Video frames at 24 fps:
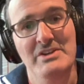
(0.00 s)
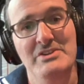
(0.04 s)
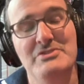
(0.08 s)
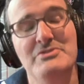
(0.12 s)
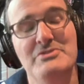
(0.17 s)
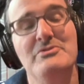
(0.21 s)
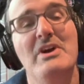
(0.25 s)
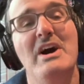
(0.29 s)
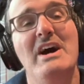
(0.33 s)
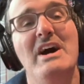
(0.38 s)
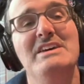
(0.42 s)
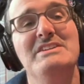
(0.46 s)

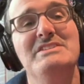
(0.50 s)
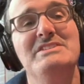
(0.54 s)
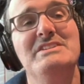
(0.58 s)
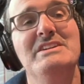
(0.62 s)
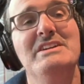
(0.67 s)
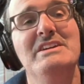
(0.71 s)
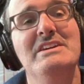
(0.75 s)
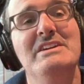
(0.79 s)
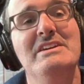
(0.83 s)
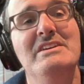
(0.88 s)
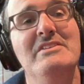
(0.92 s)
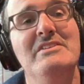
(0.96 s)

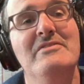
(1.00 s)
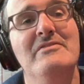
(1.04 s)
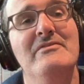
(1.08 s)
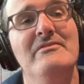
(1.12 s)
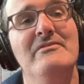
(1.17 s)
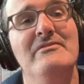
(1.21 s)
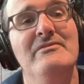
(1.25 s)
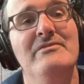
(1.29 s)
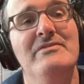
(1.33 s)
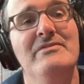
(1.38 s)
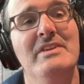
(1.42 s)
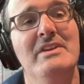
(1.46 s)
Taurasi
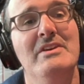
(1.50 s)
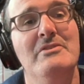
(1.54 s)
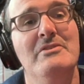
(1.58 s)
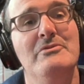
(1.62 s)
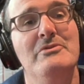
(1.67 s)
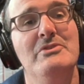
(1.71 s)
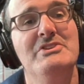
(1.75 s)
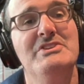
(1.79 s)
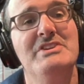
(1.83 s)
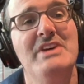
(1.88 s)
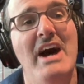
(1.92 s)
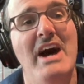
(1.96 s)

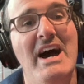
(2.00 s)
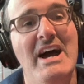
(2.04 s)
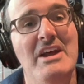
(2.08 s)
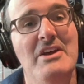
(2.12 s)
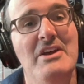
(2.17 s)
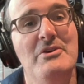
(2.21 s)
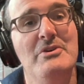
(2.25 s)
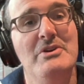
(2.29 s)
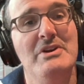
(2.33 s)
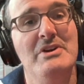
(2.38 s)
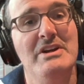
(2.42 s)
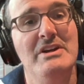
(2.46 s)

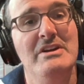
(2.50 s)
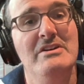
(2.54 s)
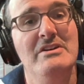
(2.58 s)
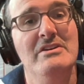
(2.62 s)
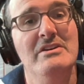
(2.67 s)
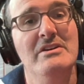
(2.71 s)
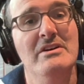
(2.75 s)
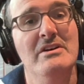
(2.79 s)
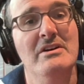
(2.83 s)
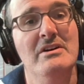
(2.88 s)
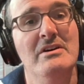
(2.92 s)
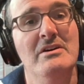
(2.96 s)
retiring